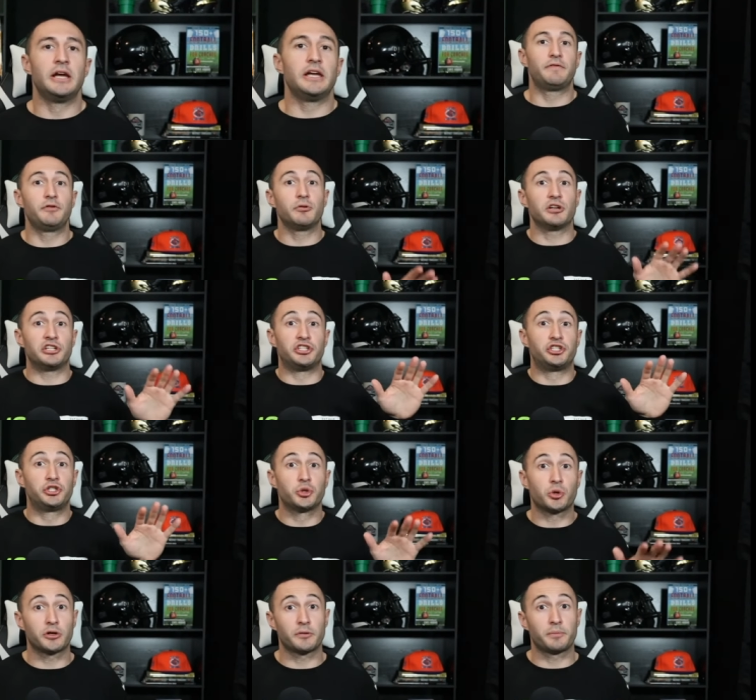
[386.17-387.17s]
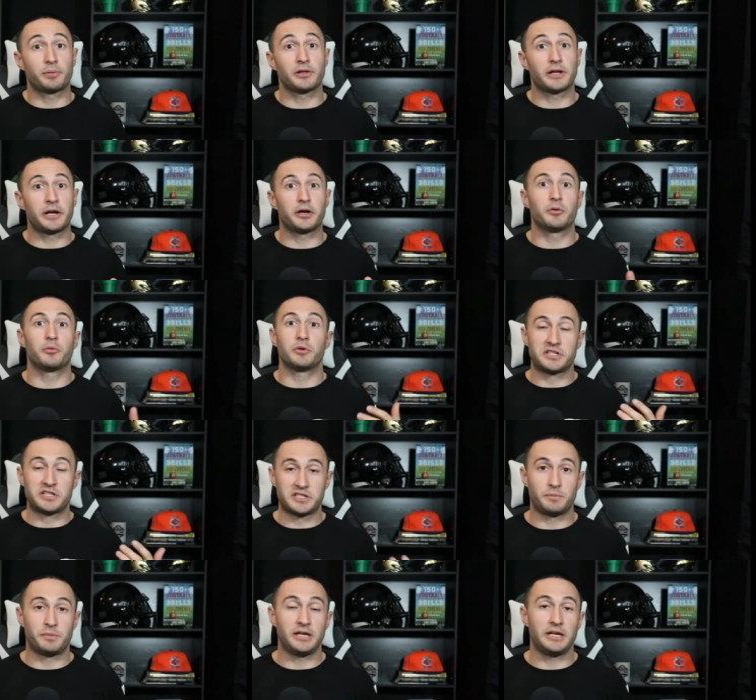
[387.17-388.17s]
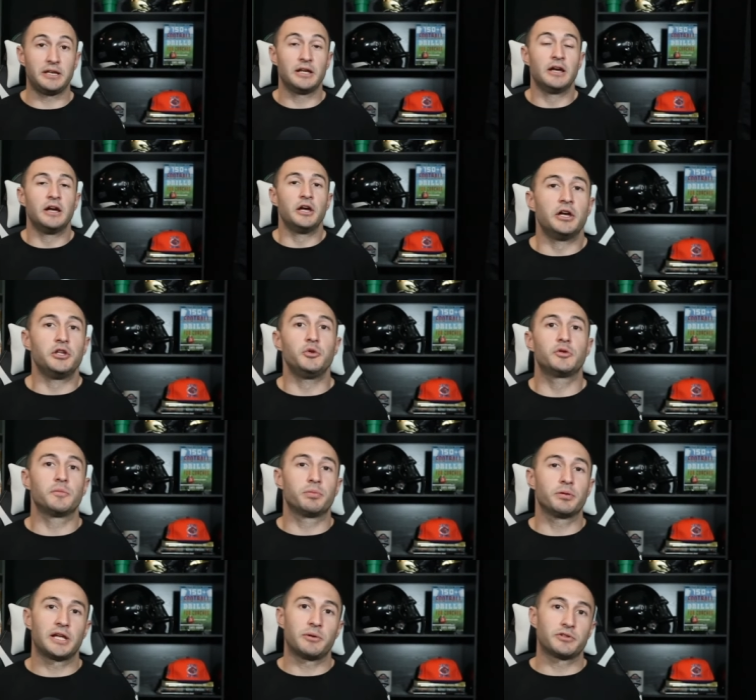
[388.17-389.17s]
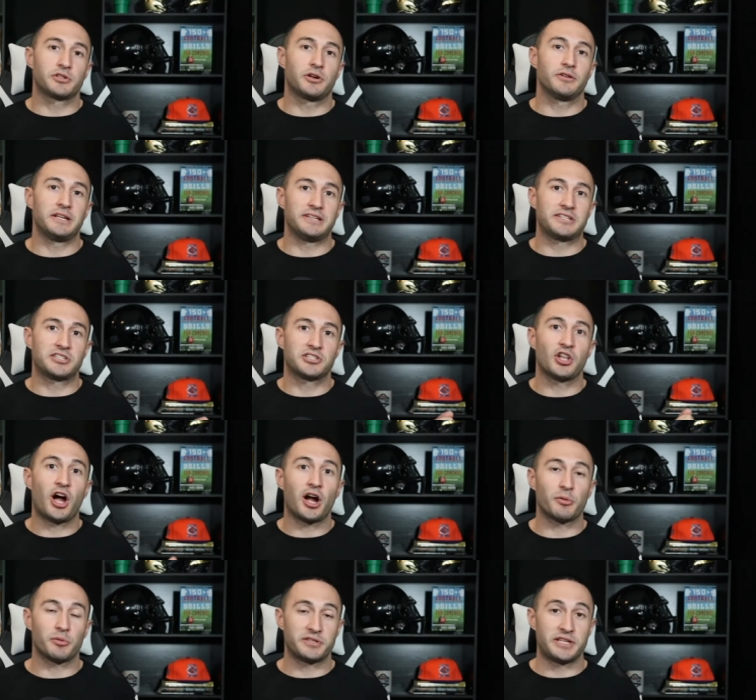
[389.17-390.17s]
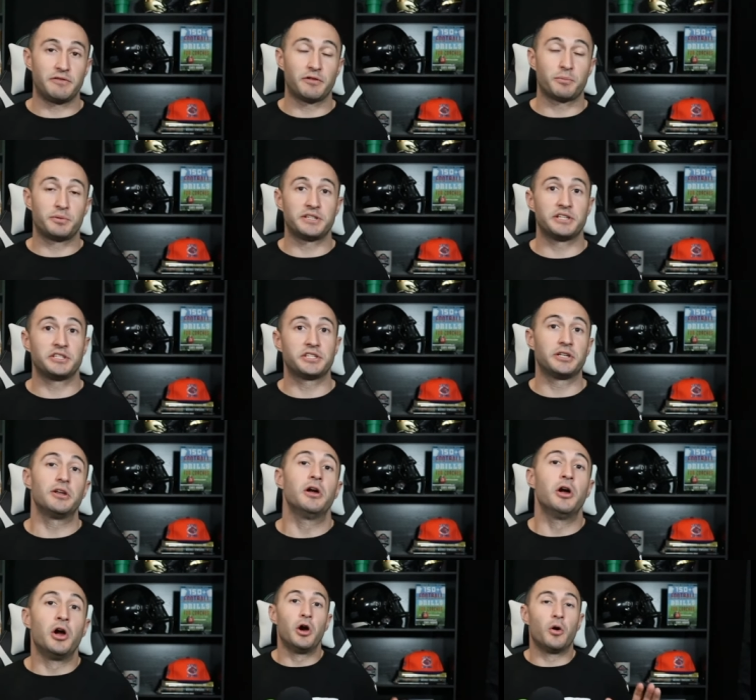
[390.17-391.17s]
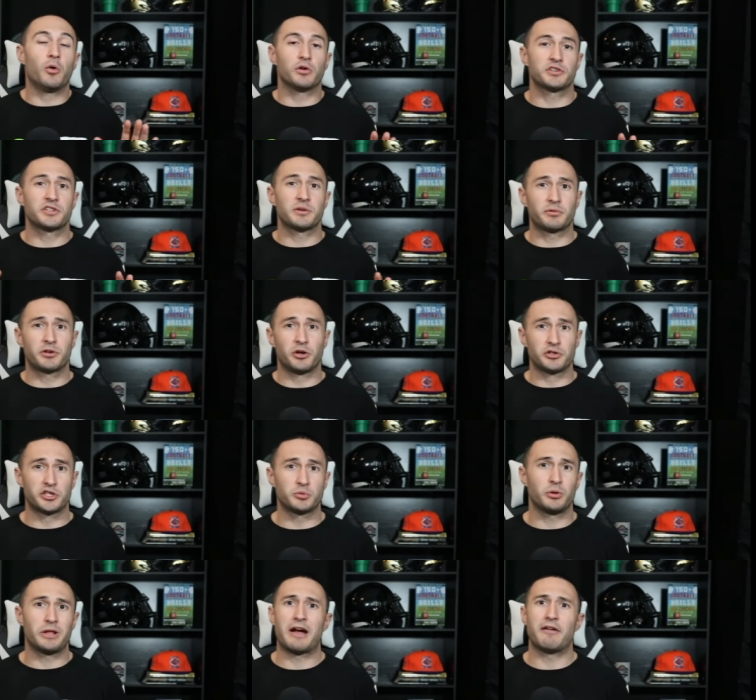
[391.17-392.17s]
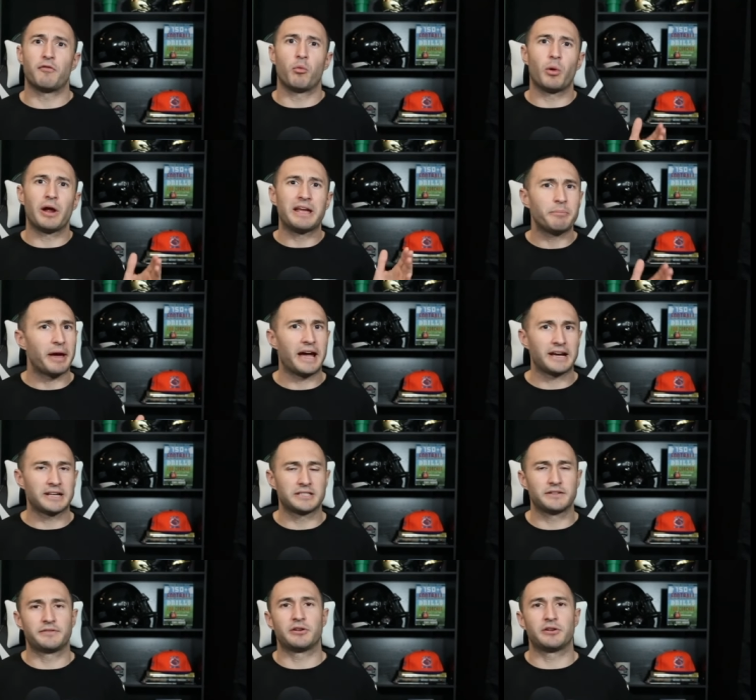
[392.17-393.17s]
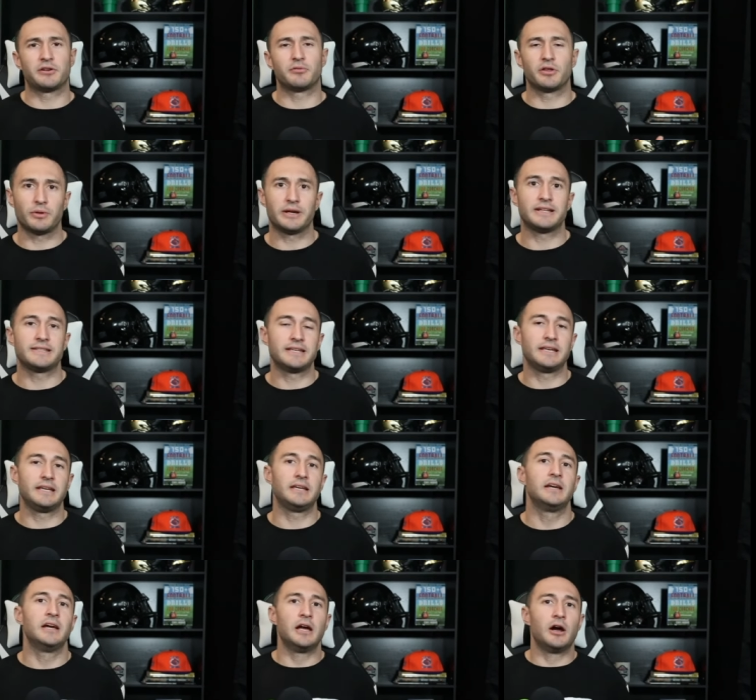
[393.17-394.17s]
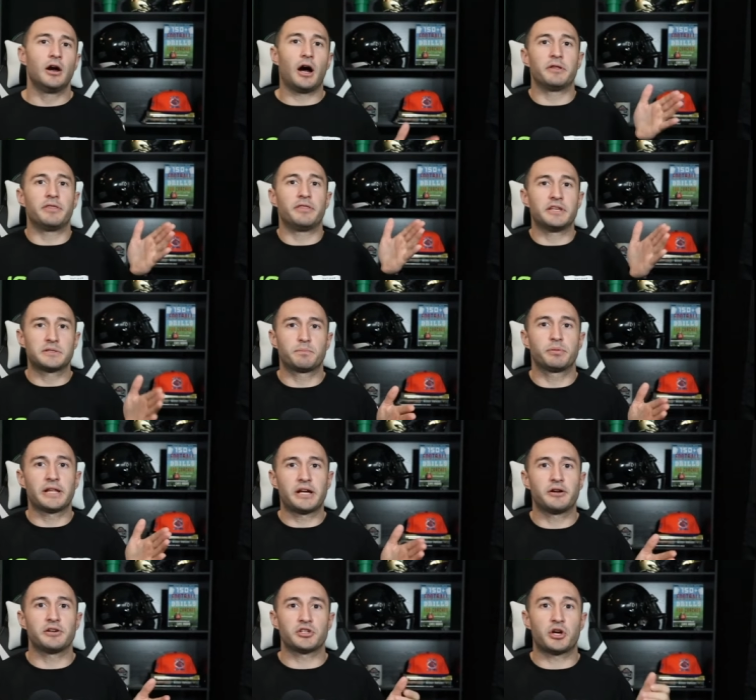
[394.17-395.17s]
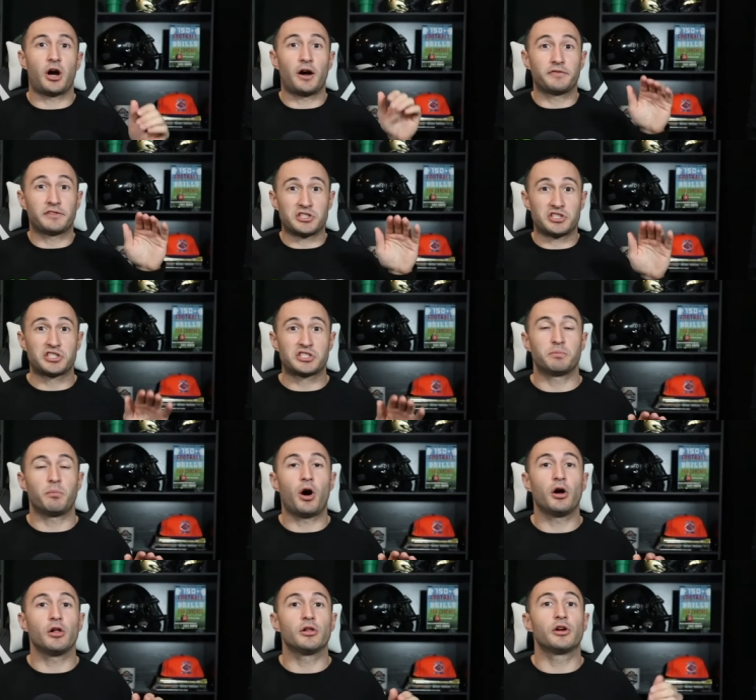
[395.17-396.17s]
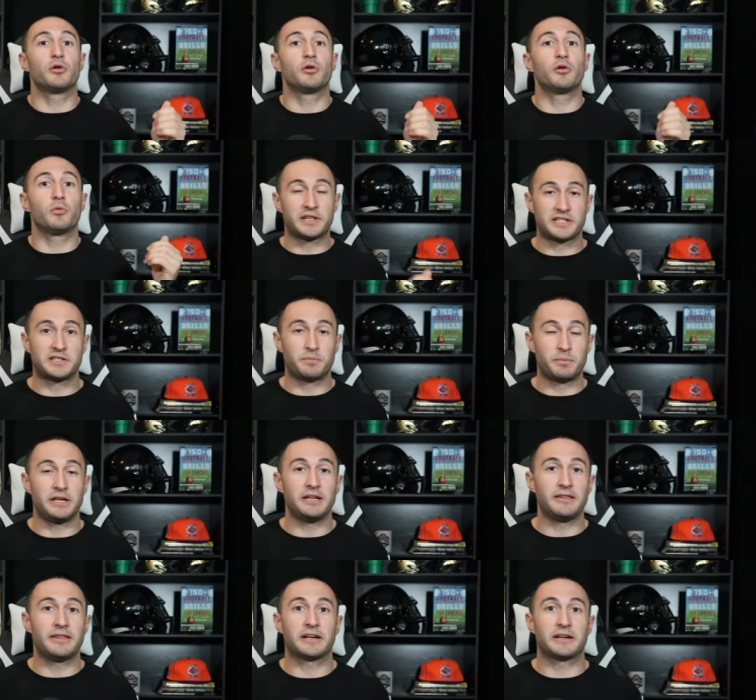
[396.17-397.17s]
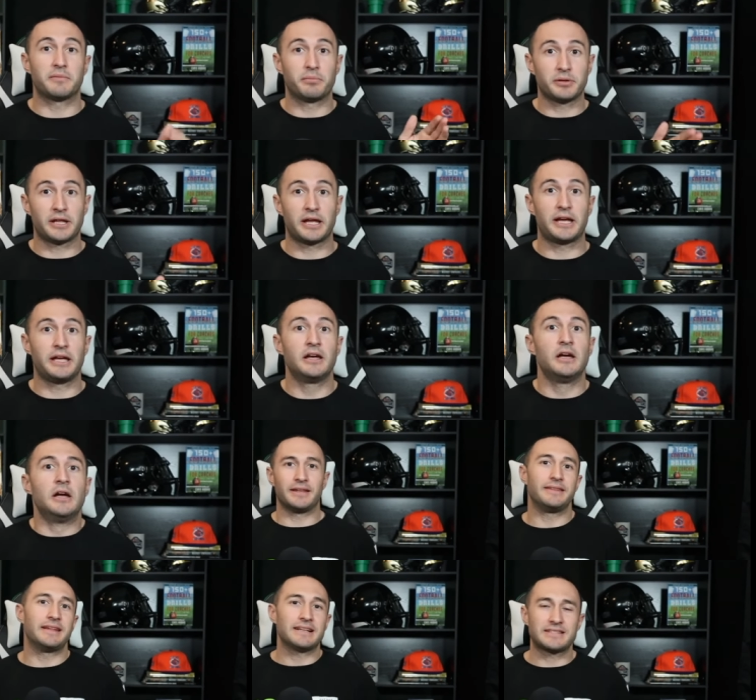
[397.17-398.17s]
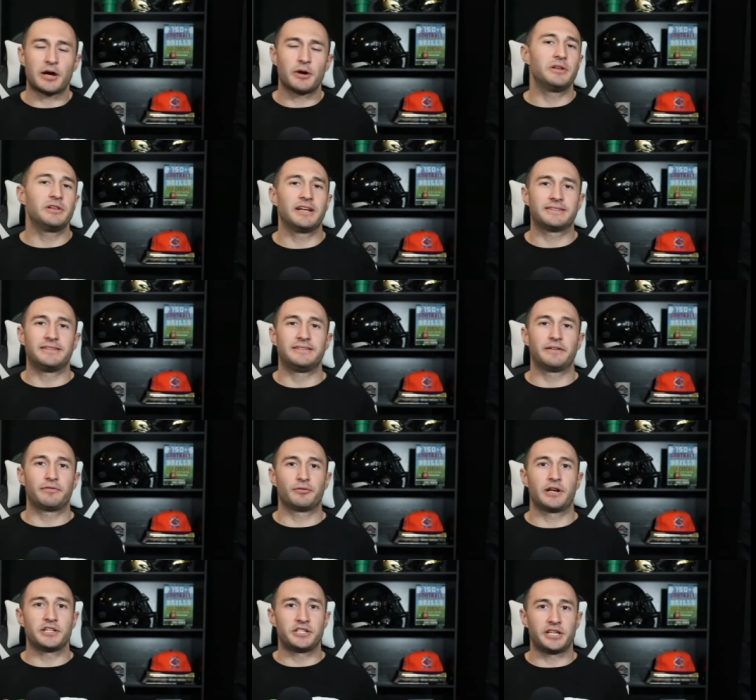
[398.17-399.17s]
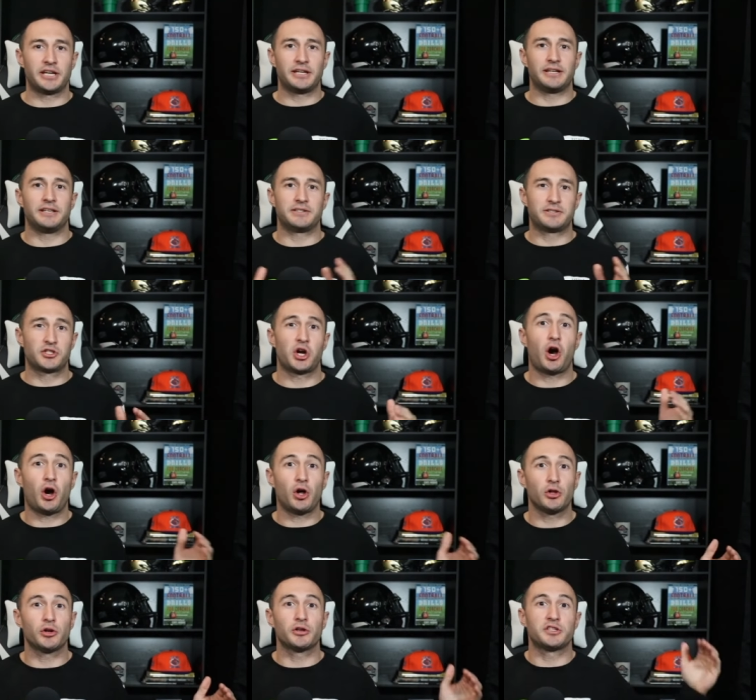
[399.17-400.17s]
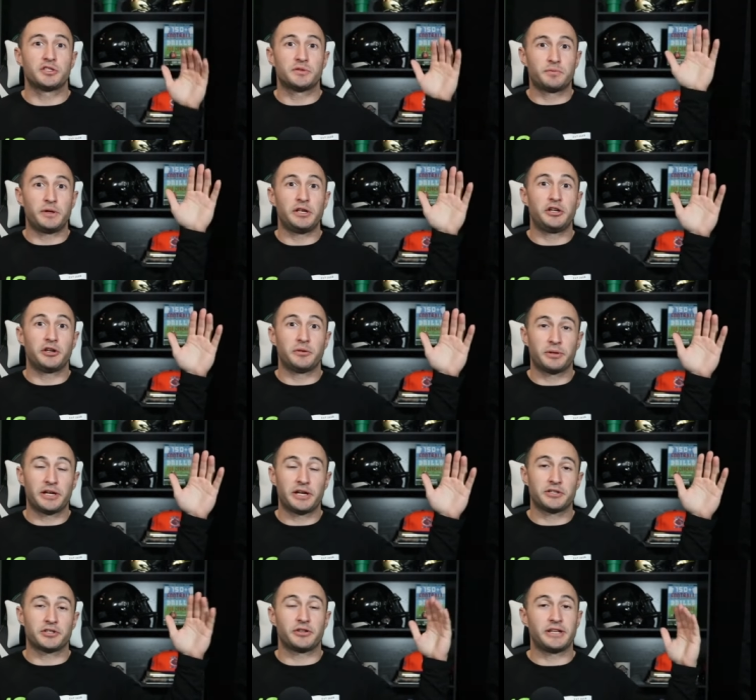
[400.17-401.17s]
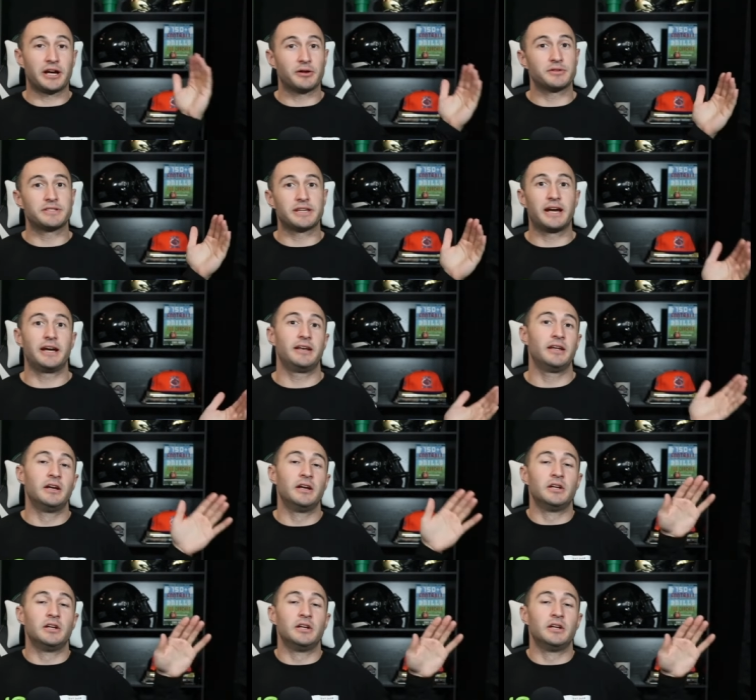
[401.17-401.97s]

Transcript: If you're a shorter player with speed, you can play what's called a slot receiver position, or some coaches will have wing backs if they run the wing T. But this player is often smaller with speed that can play. And that's how we like to differentiate, is taller, speedier players on the outside,